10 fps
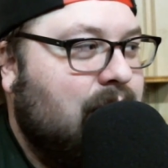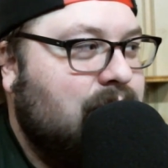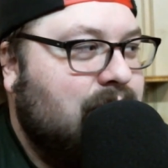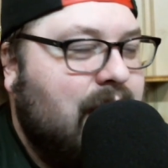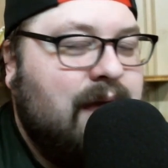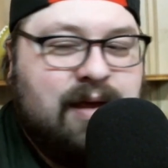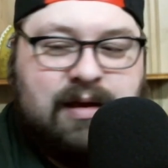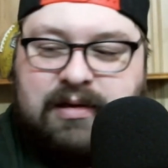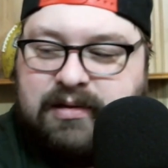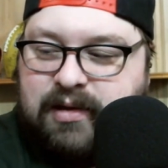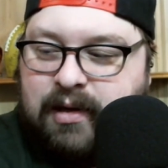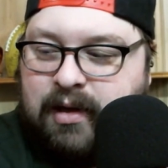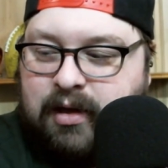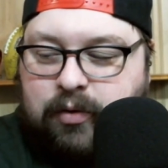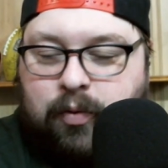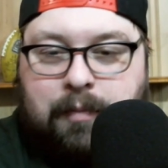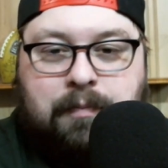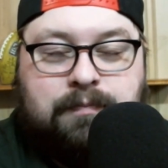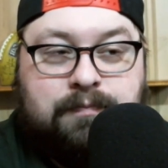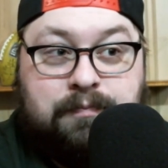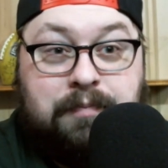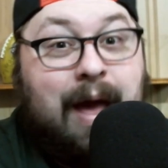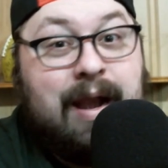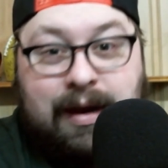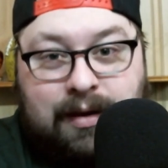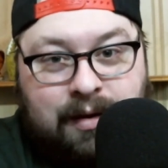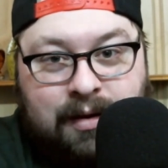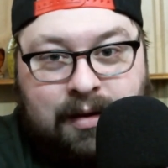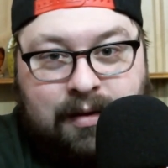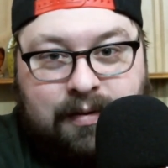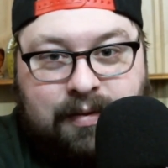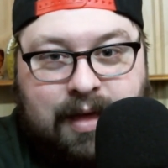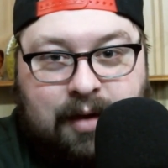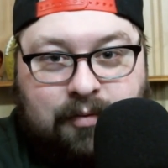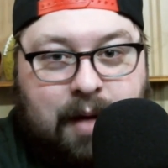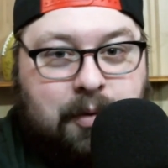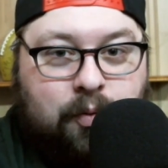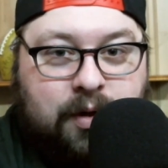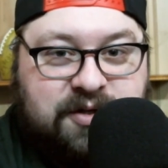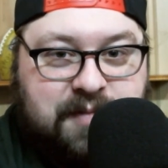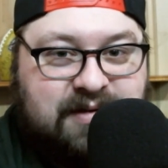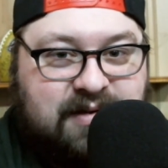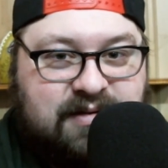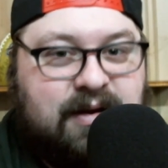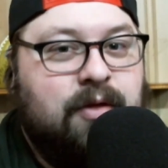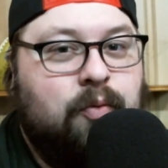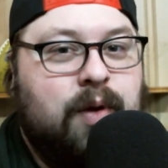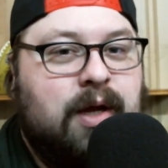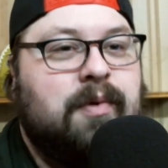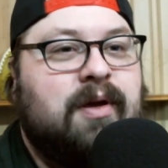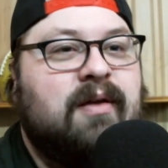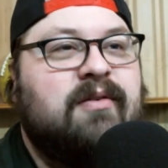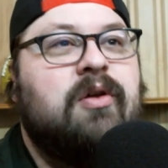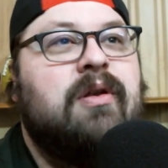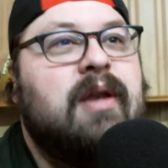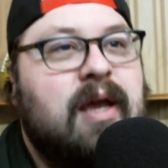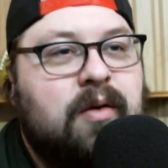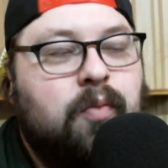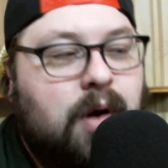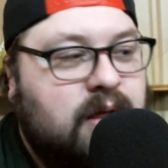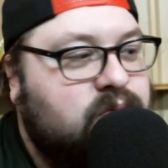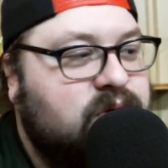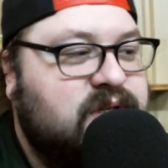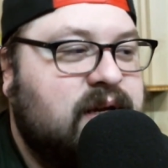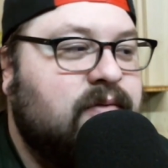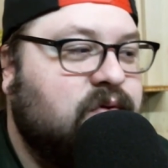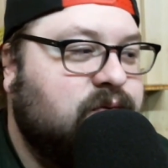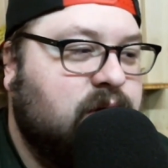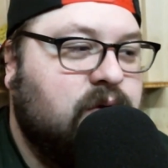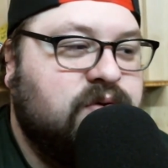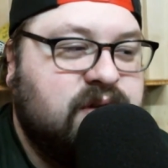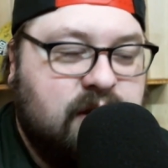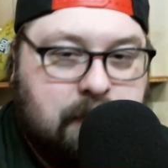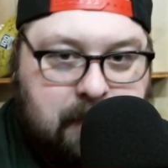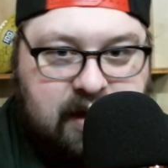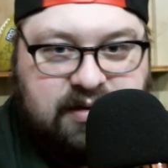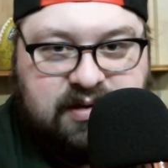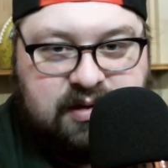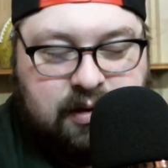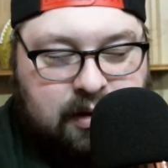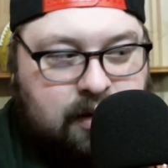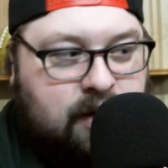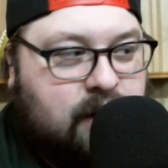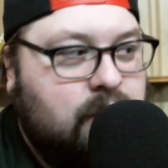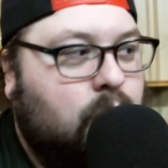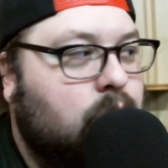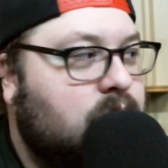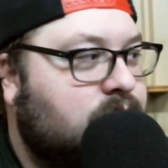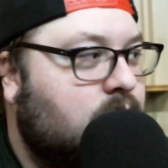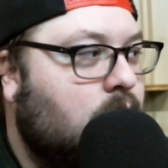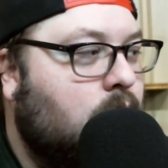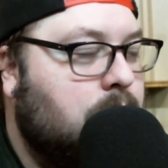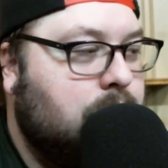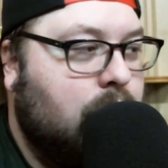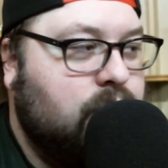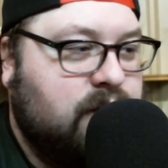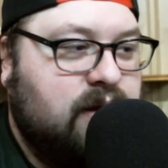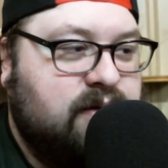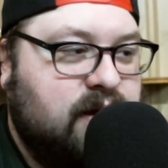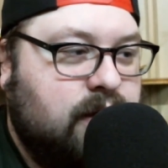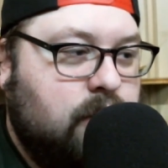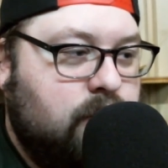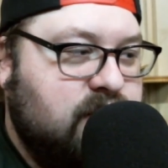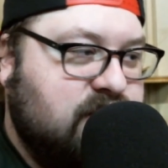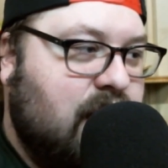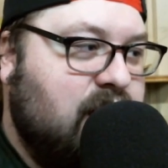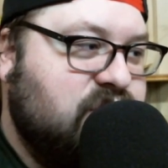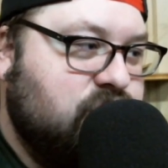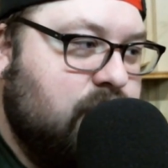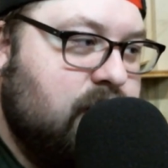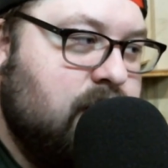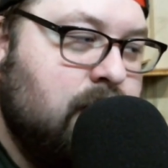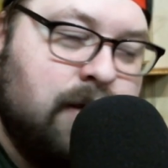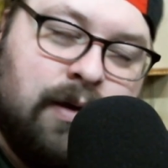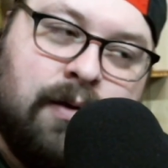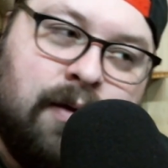and that is you are betting that Robert Woods misses another week because you need one of the receivers for Houston to miss in order for Noah Brown to continue his hot streak.